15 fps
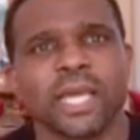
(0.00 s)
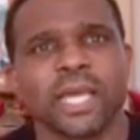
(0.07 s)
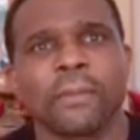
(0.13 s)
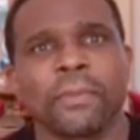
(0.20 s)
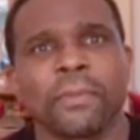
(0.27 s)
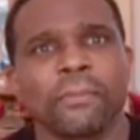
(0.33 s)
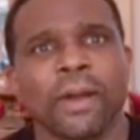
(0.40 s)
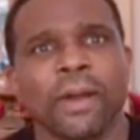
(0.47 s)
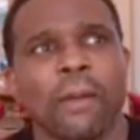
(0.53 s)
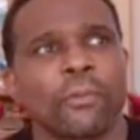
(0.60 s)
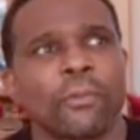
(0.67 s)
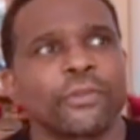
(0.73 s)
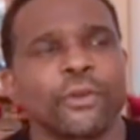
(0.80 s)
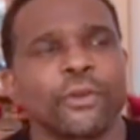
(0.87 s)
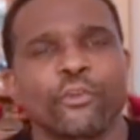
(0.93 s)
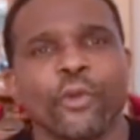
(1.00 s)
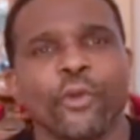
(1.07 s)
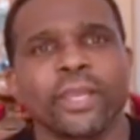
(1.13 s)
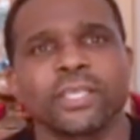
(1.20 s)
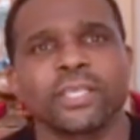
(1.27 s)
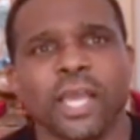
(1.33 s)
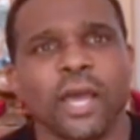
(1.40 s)
Tom and Bob, one of their
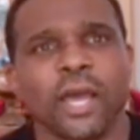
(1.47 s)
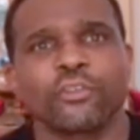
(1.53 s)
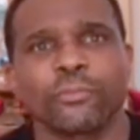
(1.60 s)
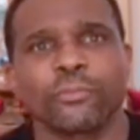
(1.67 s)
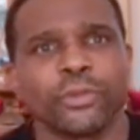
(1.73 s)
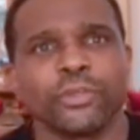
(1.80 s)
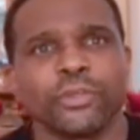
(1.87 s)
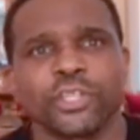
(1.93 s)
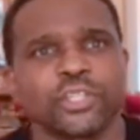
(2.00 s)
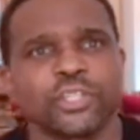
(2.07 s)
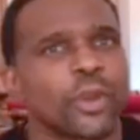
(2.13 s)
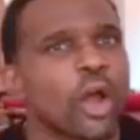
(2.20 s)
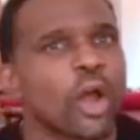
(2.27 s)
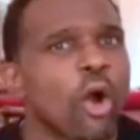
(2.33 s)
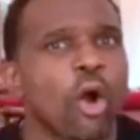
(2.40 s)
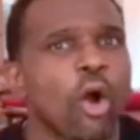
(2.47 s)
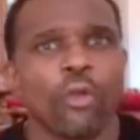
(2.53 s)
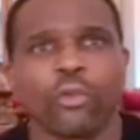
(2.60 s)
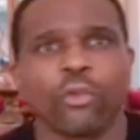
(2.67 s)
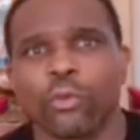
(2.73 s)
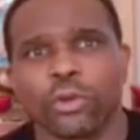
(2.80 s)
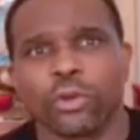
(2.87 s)
greatest contributions with
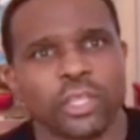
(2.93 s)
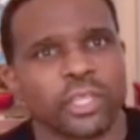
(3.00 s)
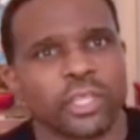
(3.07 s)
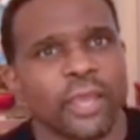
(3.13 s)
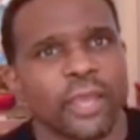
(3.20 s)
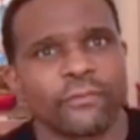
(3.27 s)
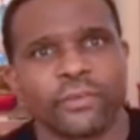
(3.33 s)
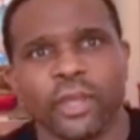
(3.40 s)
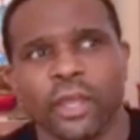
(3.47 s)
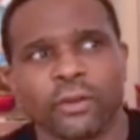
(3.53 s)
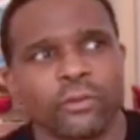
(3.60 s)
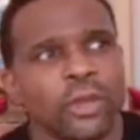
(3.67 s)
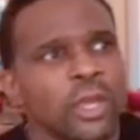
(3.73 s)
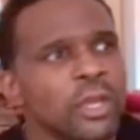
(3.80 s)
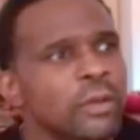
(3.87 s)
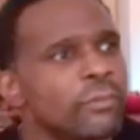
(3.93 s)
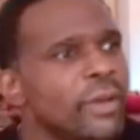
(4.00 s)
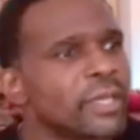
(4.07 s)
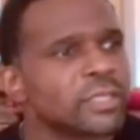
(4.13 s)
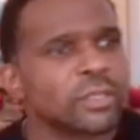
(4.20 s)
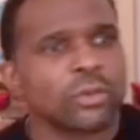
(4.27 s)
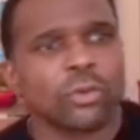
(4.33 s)
all the work that they've done.
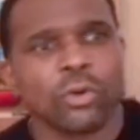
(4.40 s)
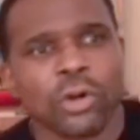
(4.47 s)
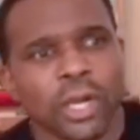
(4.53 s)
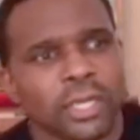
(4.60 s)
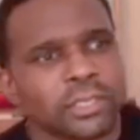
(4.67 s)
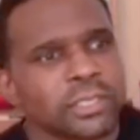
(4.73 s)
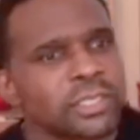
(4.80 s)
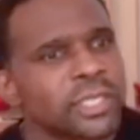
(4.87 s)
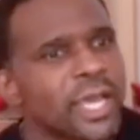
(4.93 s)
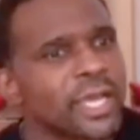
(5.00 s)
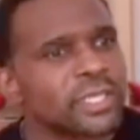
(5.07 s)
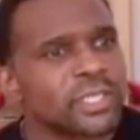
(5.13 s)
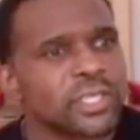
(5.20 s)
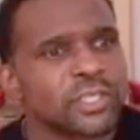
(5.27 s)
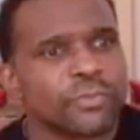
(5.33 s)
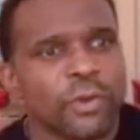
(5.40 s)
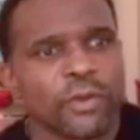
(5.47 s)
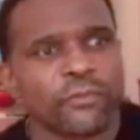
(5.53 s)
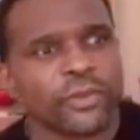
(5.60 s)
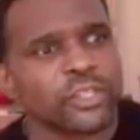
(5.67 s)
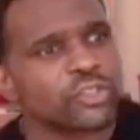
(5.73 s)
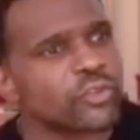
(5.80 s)
Best Little Whorehouse in Texas,
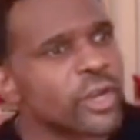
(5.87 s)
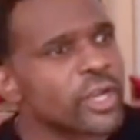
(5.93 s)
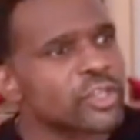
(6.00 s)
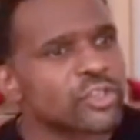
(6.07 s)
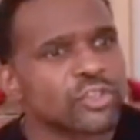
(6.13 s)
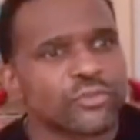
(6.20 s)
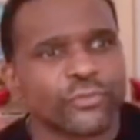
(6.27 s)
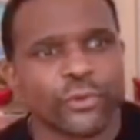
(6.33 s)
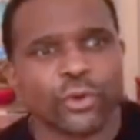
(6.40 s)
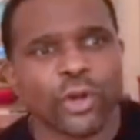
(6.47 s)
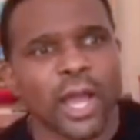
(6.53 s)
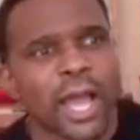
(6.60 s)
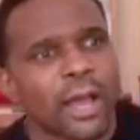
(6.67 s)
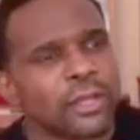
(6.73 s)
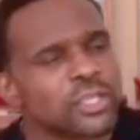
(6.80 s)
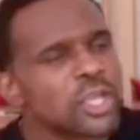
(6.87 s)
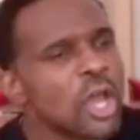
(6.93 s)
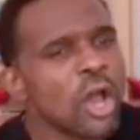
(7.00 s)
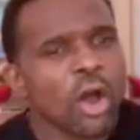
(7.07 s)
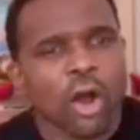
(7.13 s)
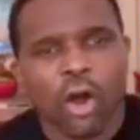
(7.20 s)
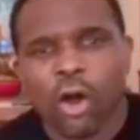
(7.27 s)
Perfect Strangers, Full House,
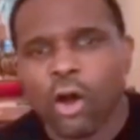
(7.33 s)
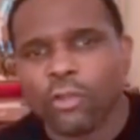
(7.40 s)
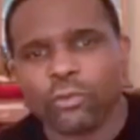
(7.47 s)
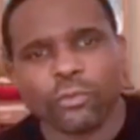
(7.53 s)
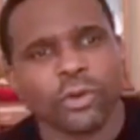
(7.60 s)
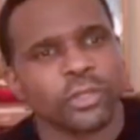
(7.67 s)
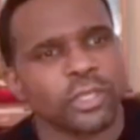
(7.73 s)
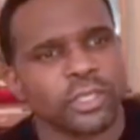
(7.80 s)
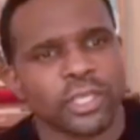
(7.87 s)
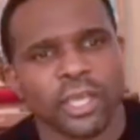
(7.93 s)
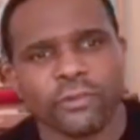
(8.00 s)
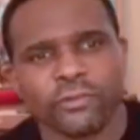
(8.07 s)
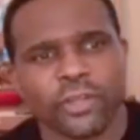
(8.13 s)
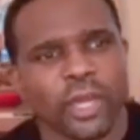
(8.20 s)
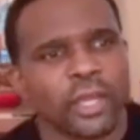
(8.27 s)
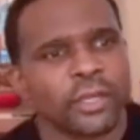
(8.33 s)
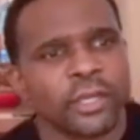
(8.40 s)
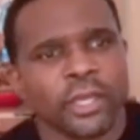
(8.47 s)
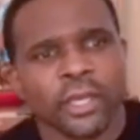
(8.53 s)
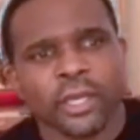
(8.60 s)
all the work that they've done,